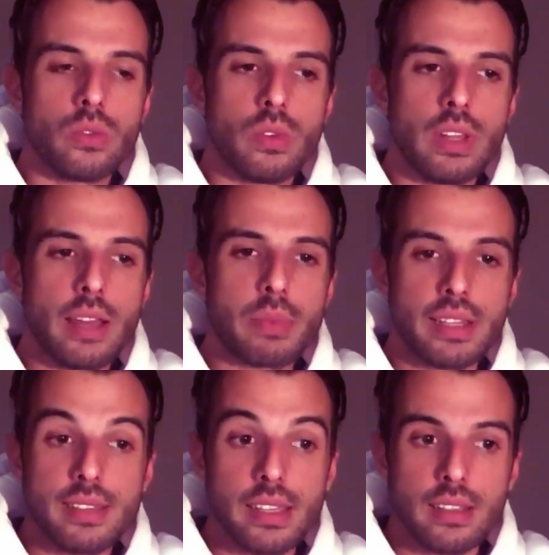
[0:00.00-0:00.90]
like, my
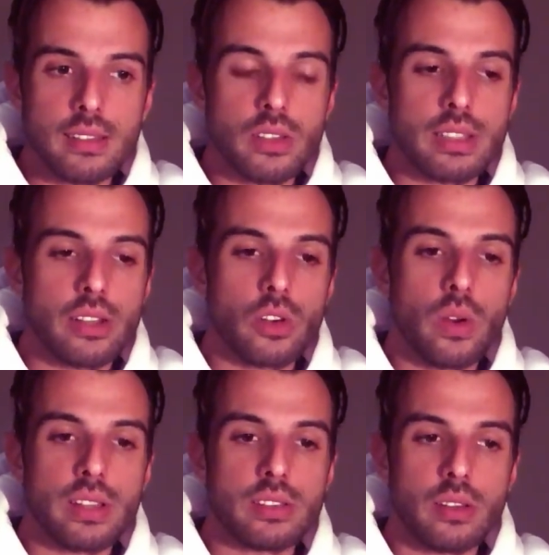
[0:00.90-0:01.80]
skills, because I know
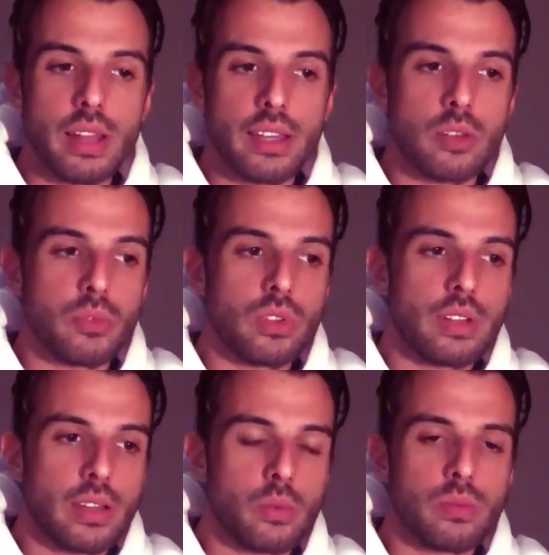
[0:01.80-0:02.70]
I saw like
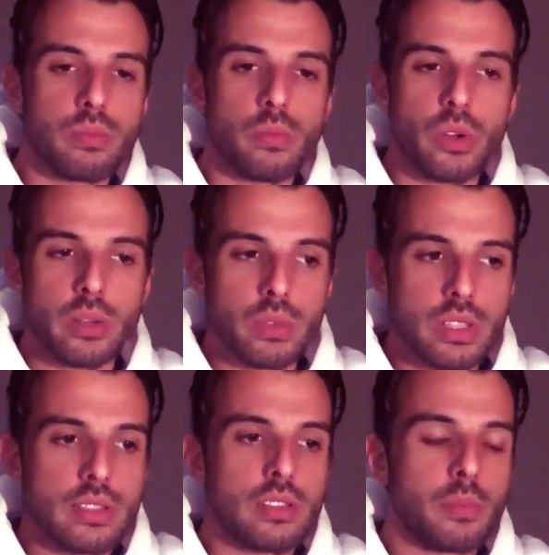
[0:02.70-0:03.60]
working
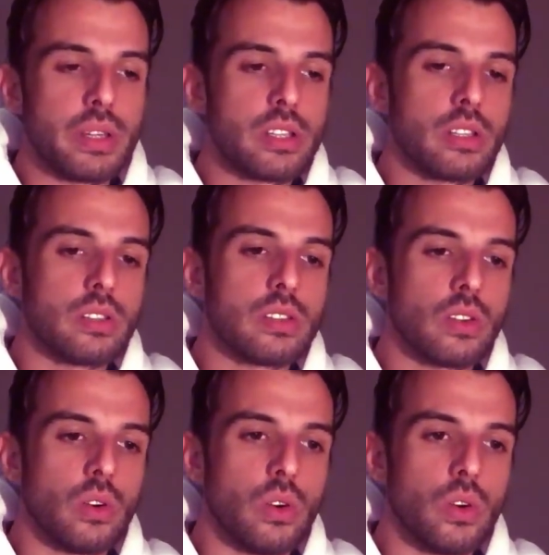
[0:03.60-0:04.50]
with the patients,
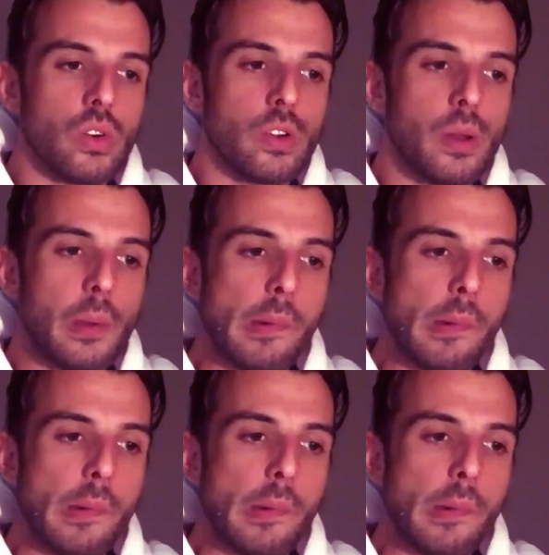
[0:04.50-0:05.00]
or